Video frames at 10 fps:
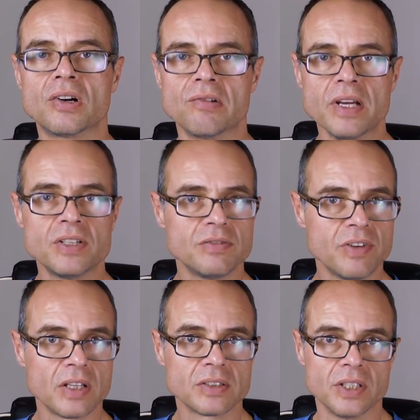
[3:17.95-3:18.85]
a great
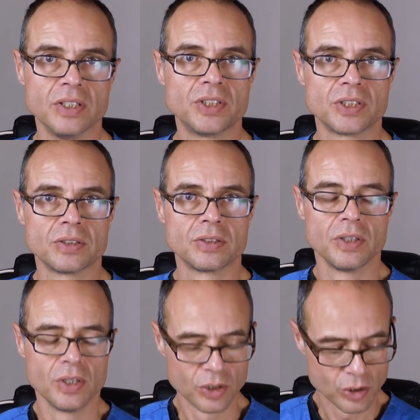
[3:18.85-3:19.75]
advantage
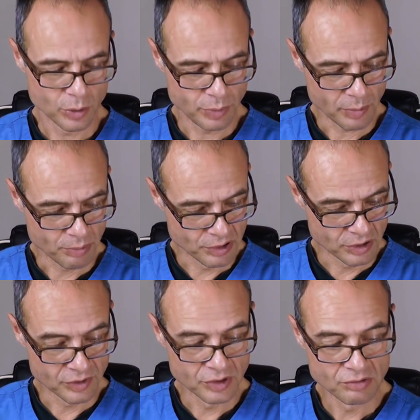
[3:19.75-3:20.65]
to be
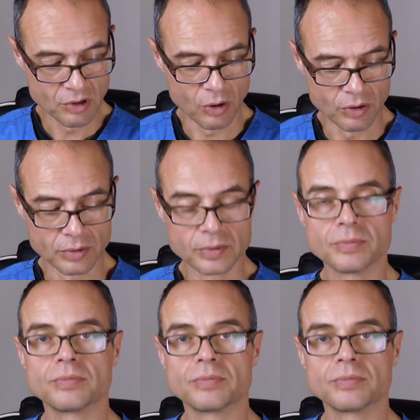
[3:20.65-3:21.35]
proven wrong,